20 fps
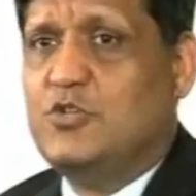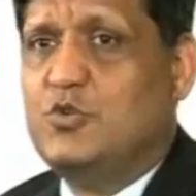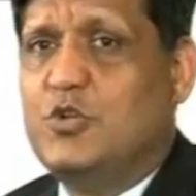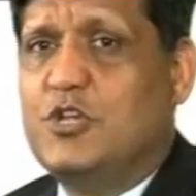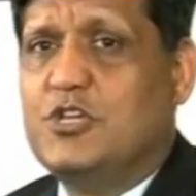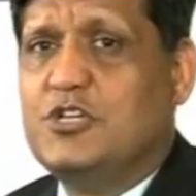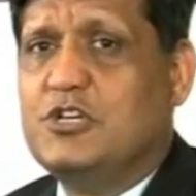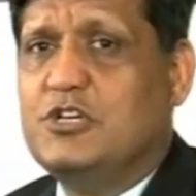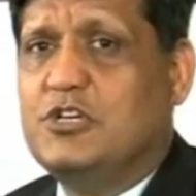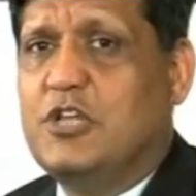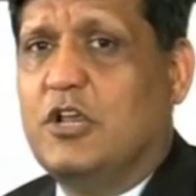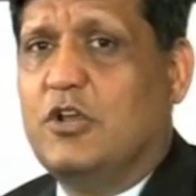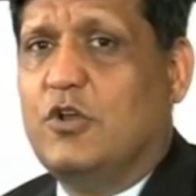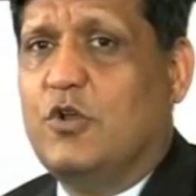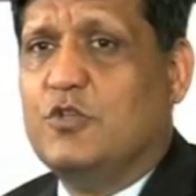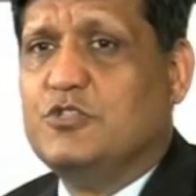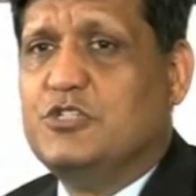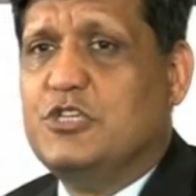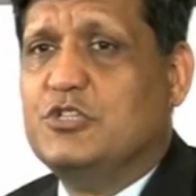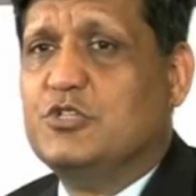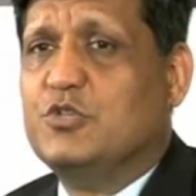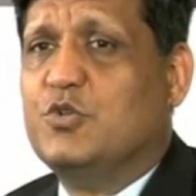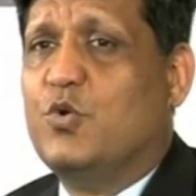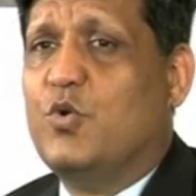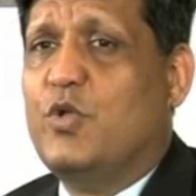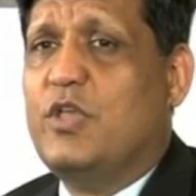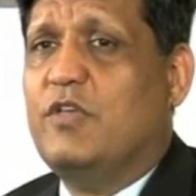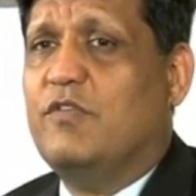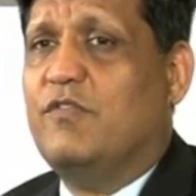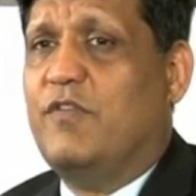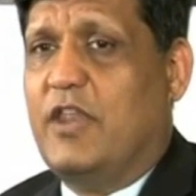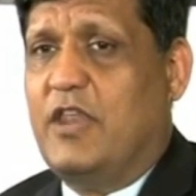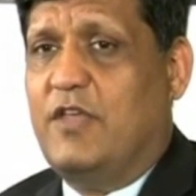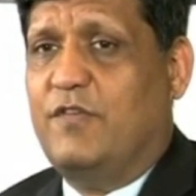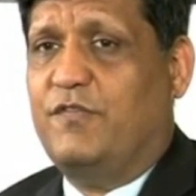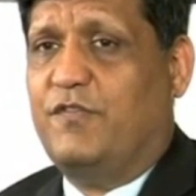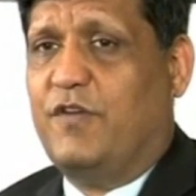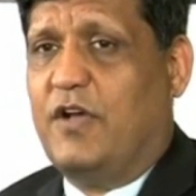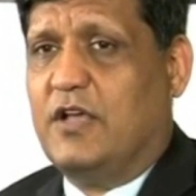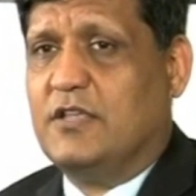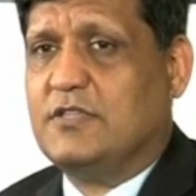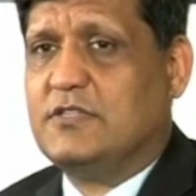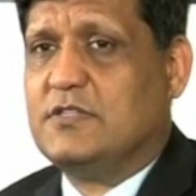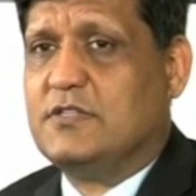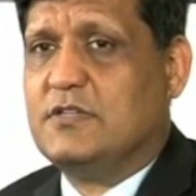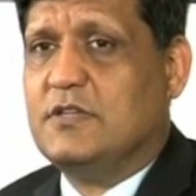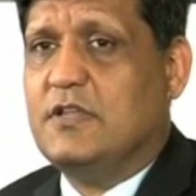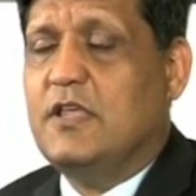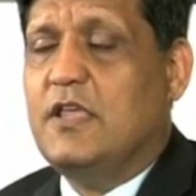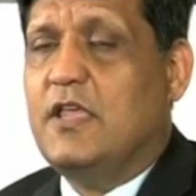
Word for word: Education technology is growing very fast